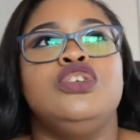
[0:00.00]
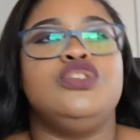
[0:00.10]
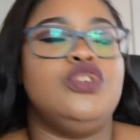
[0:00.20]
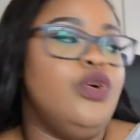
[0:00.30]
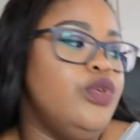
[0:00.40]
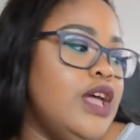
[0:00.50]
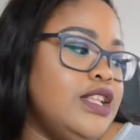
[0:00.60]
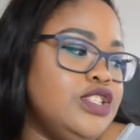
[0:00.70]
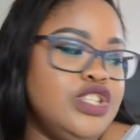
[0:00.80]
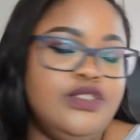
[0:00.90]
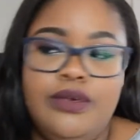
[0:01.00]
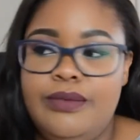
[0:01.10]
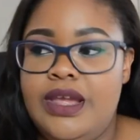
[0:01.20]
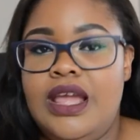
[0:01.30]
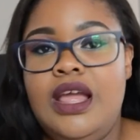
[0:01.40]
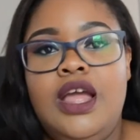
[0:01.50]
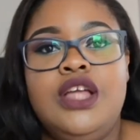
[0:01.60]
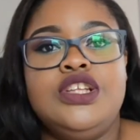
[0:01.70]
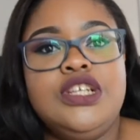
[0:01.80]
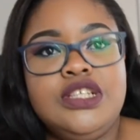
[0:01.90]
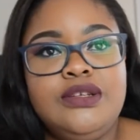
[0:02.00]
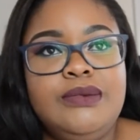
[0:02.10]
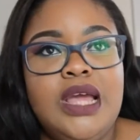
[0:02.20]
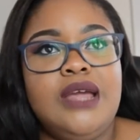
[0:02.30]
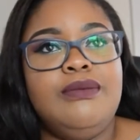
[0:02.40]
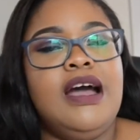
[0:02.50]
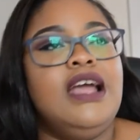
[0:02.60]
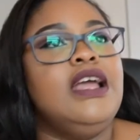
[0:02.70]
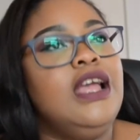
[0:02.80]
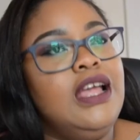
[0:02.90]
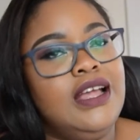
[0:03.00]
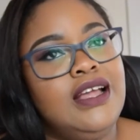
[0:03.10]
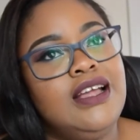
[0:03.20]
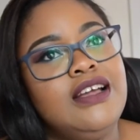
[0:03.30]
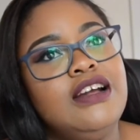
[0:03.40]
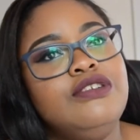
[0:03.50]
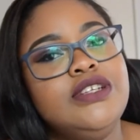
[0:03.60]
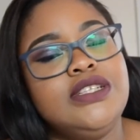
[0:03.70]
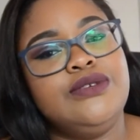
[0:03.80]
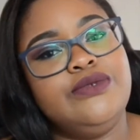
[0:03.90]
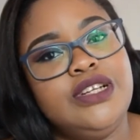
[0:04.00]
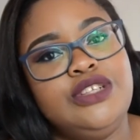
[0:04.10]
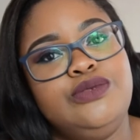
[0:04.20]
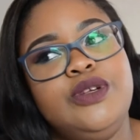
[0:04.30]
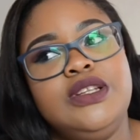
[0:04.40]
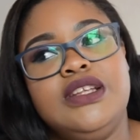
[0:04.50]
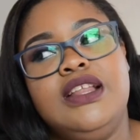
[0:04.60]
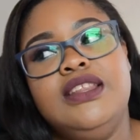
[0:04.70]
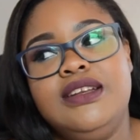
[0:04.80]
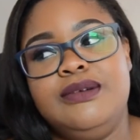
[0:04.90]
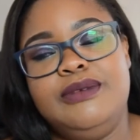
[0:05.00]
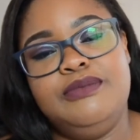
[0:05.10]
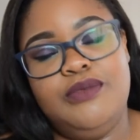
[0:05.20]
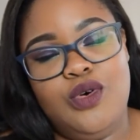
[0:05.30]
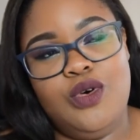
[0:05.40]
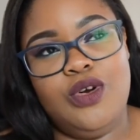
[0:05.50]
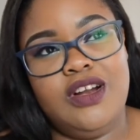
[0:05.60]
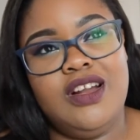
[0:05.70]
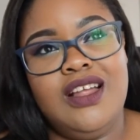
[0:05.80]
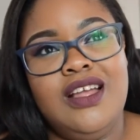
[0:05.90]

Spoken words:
So that's just for me, just to make my current arrangement a little bit more